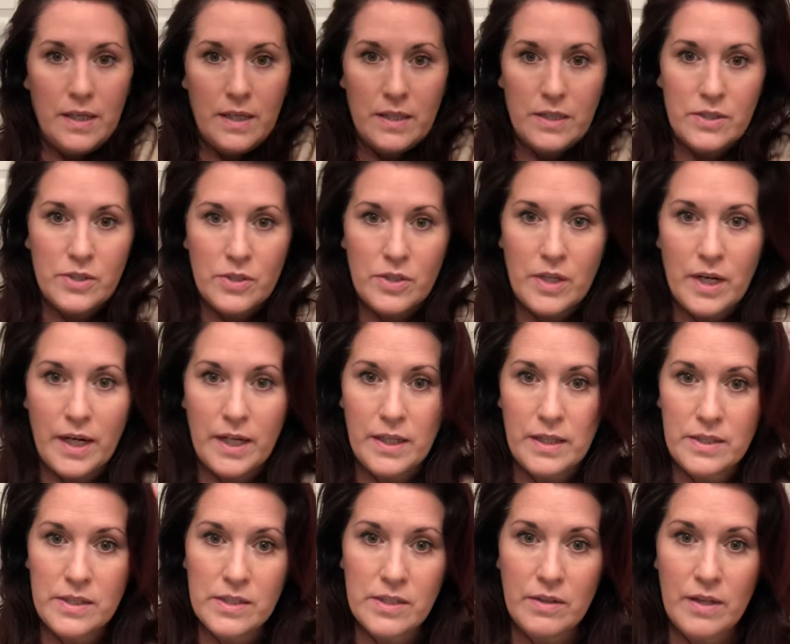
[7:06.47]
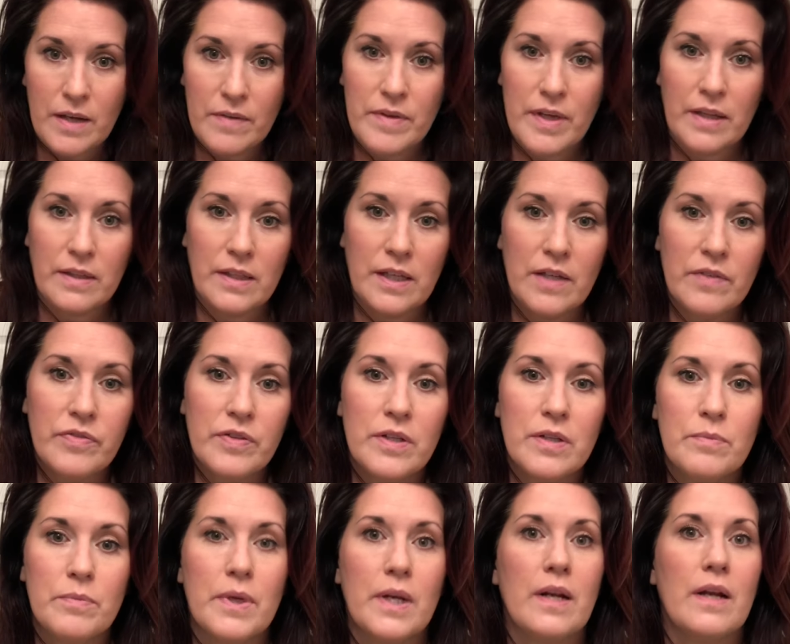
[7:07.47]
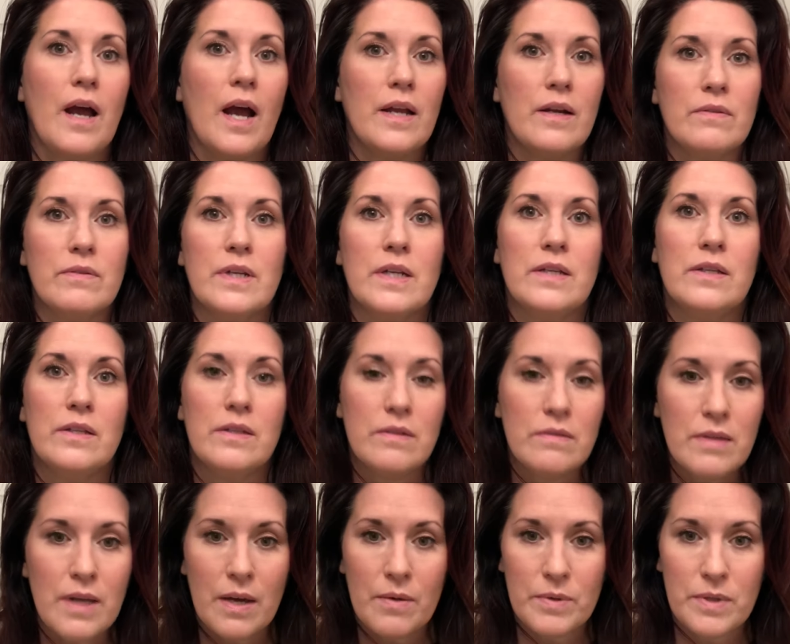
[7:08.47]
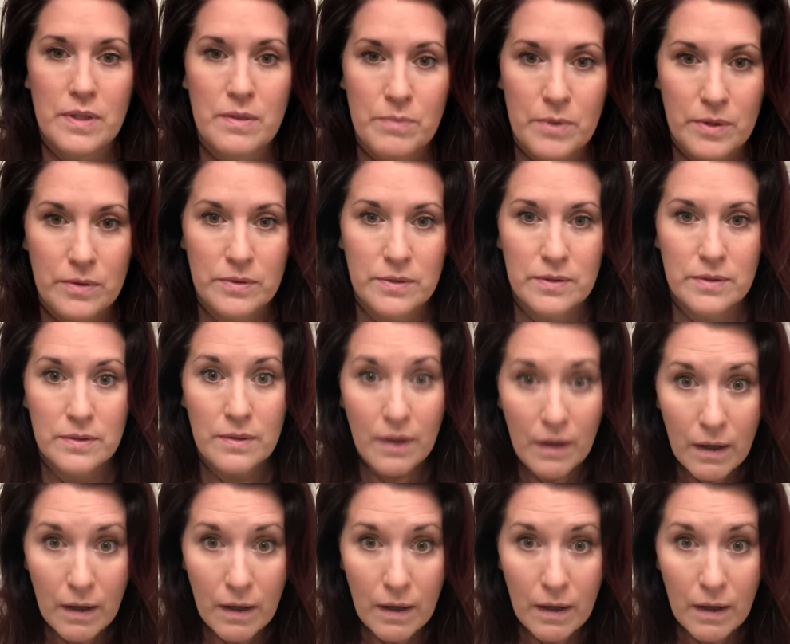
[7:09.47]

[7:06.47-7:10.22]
so that I could still have that lift, but I don't need to do that with the mousse.